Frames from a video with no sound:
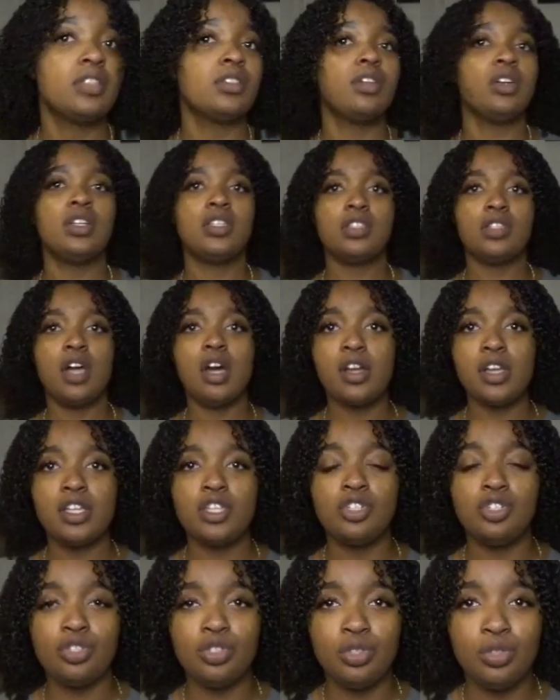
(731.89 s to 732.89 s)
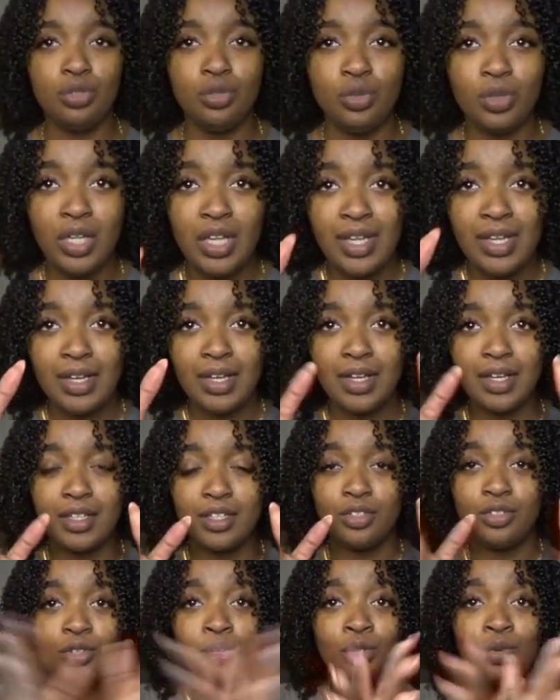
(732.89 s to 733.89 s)
So as long as you
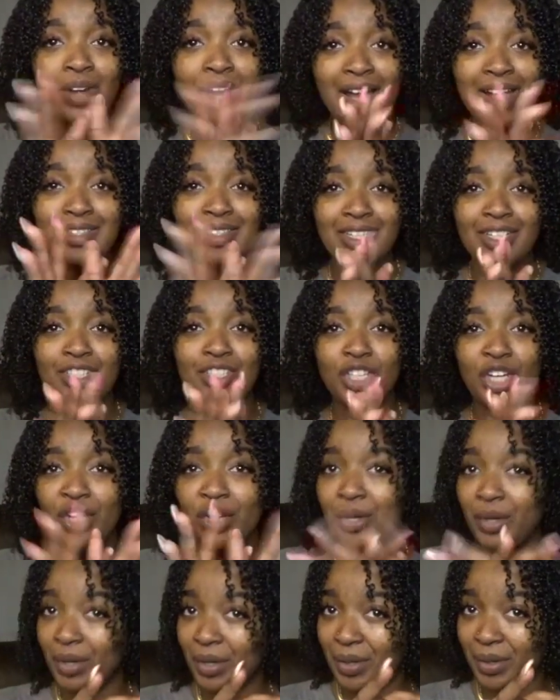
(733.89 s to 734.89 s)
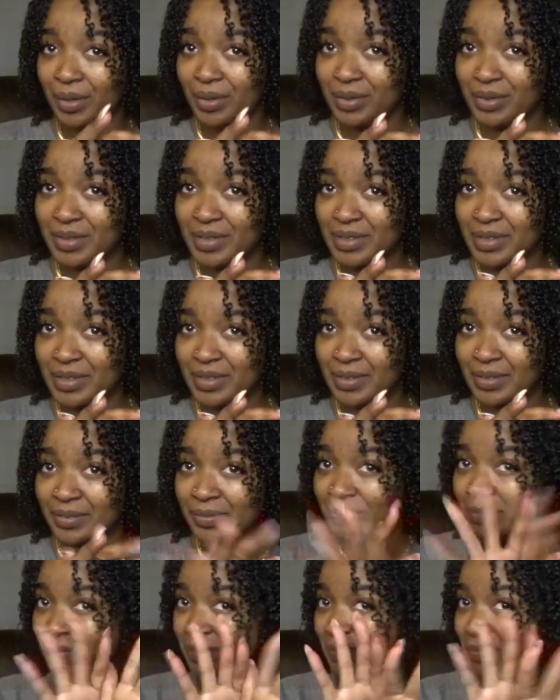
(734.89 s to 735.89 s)
do not touch your curls,
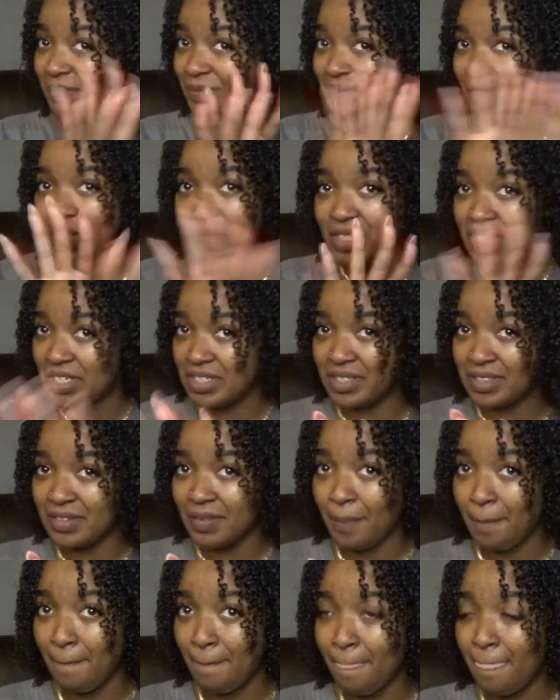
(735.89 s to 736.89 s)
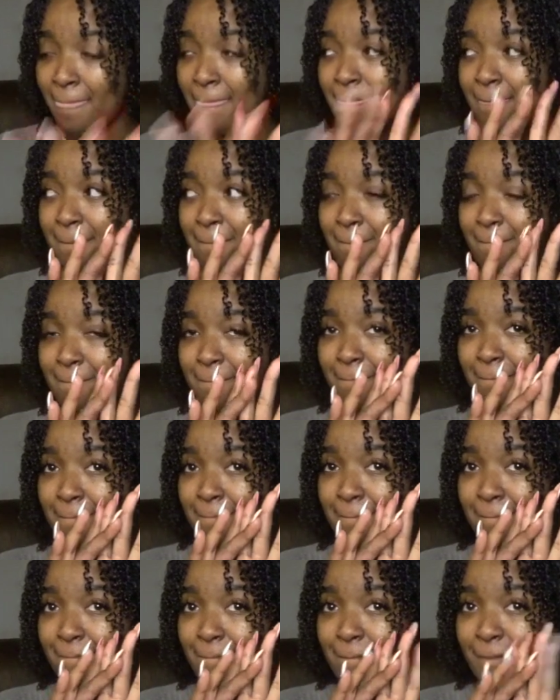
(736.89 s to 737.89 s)
don't touch it,
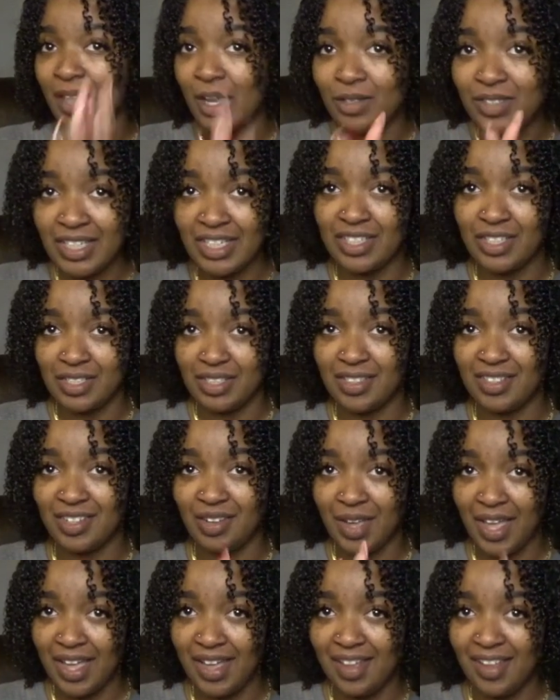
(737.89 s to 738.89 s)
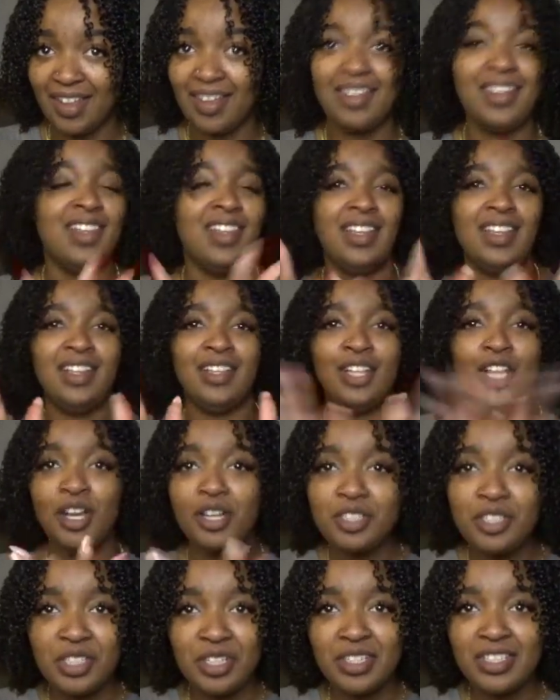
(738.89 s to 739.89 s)
don't touch it, okay? As long
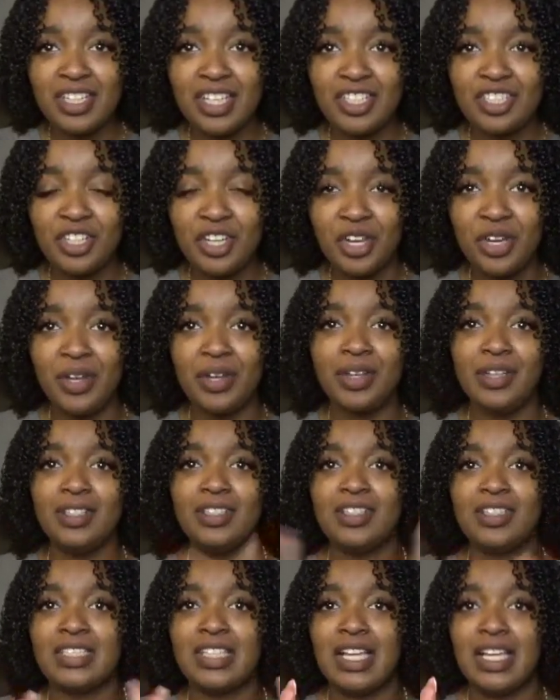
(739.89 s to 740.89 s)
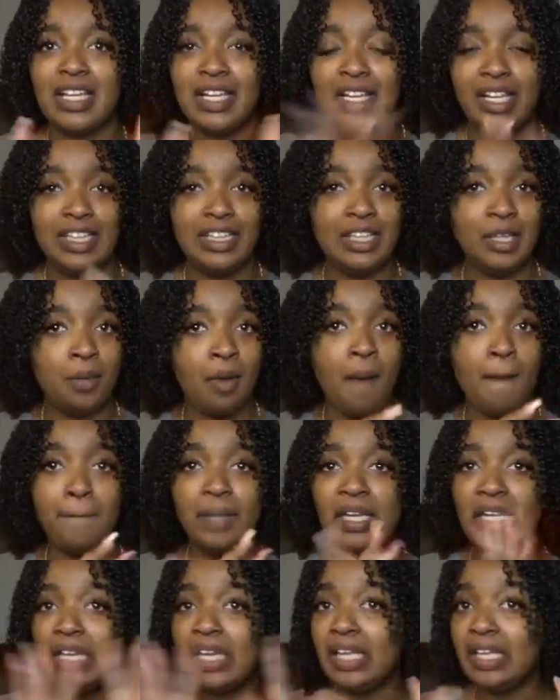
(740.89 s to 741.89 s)
as you don't touch your curls, let them
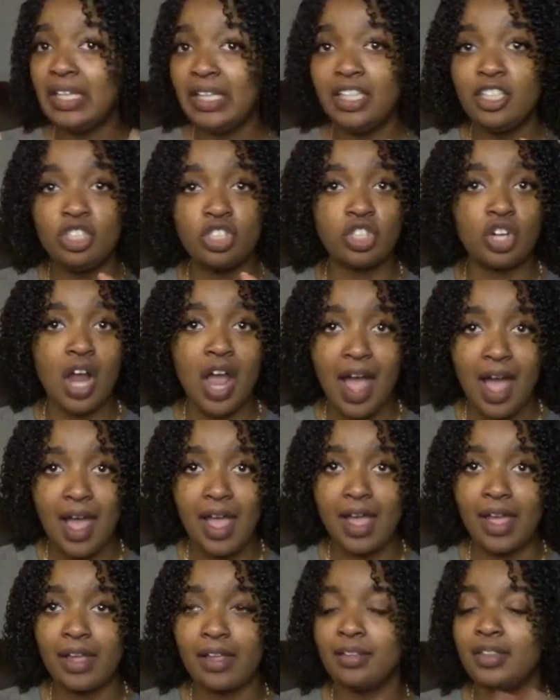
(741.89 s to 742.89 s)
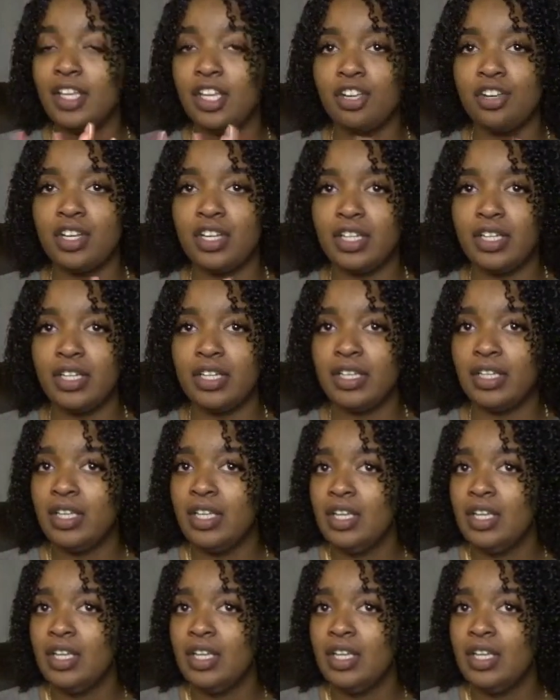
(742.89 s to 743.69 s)
completely dry, then you're good.